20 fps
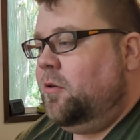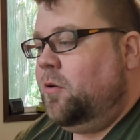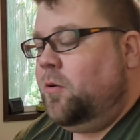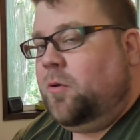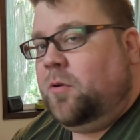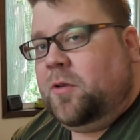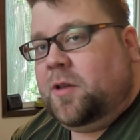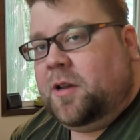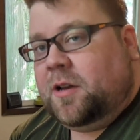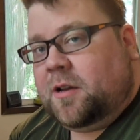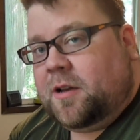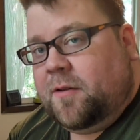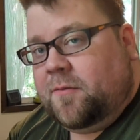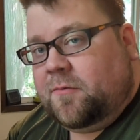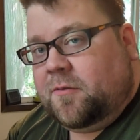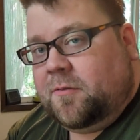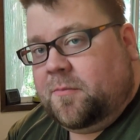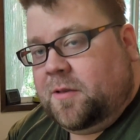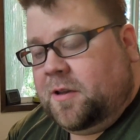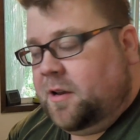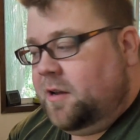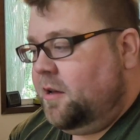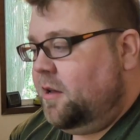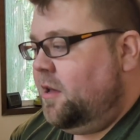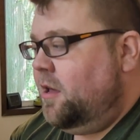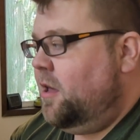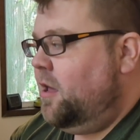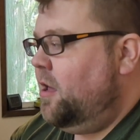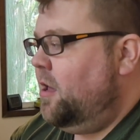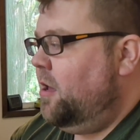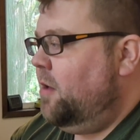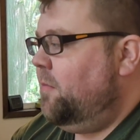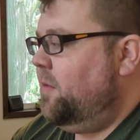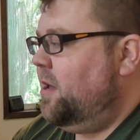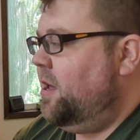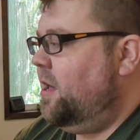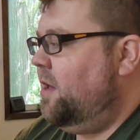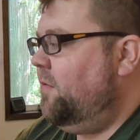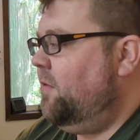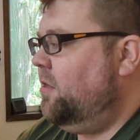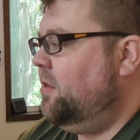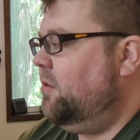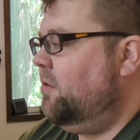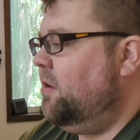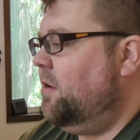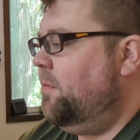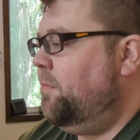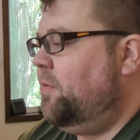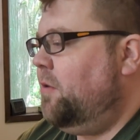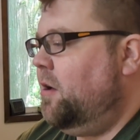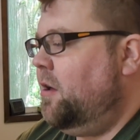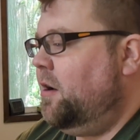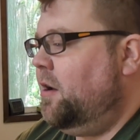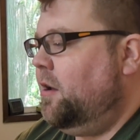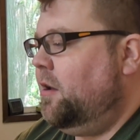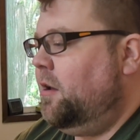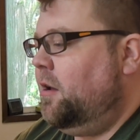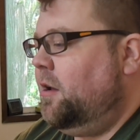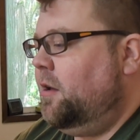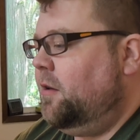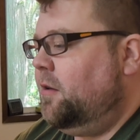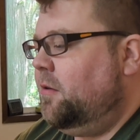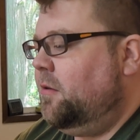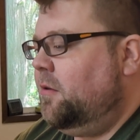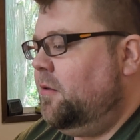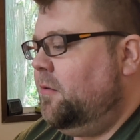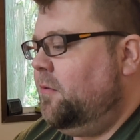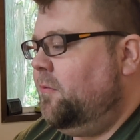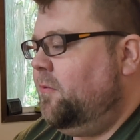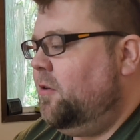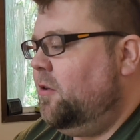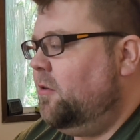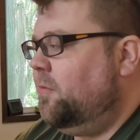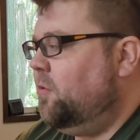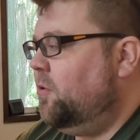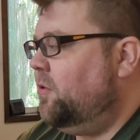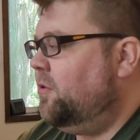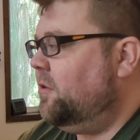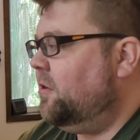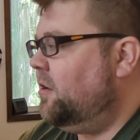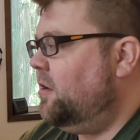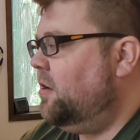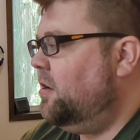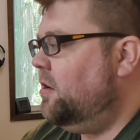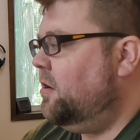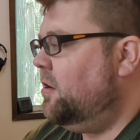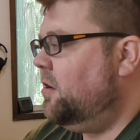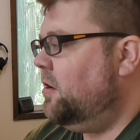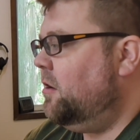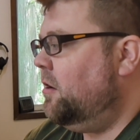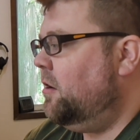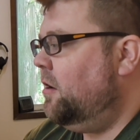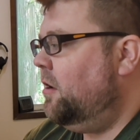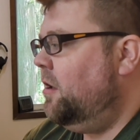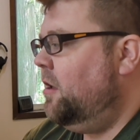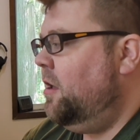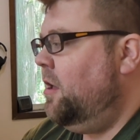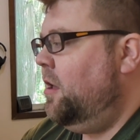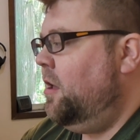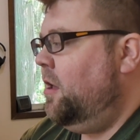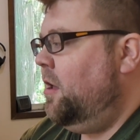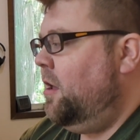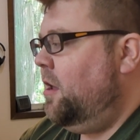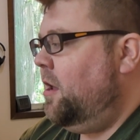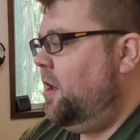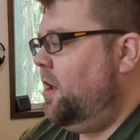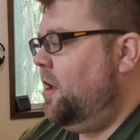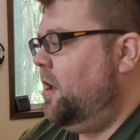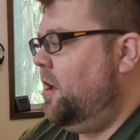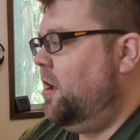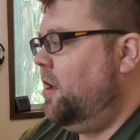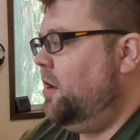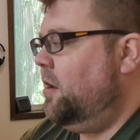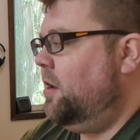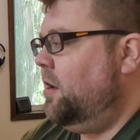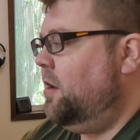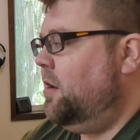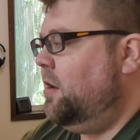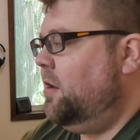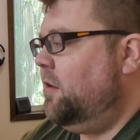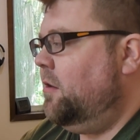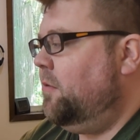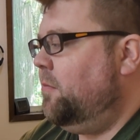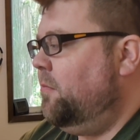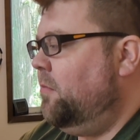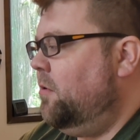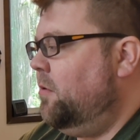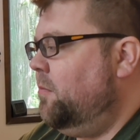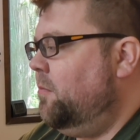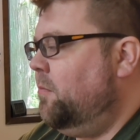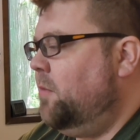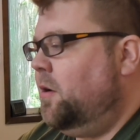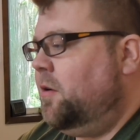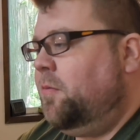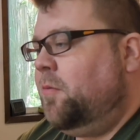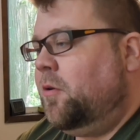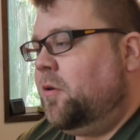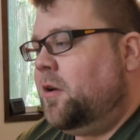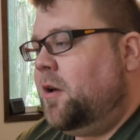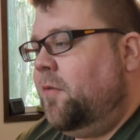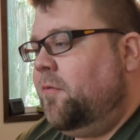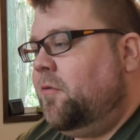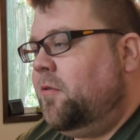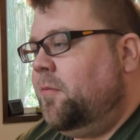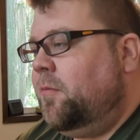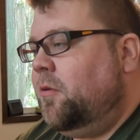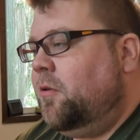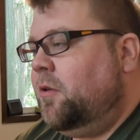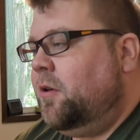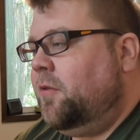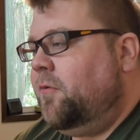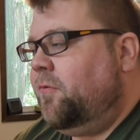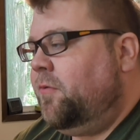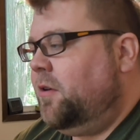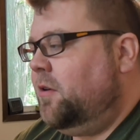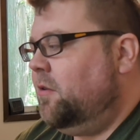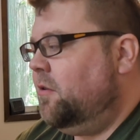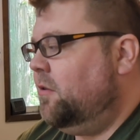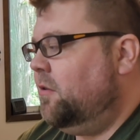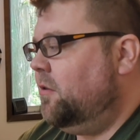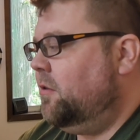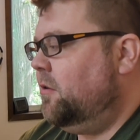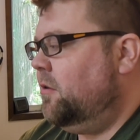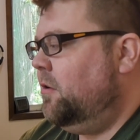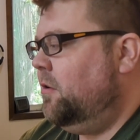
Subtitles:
hold it comfortably, but having the grip on it, it feels more secure, and it is much more comfortable. It feels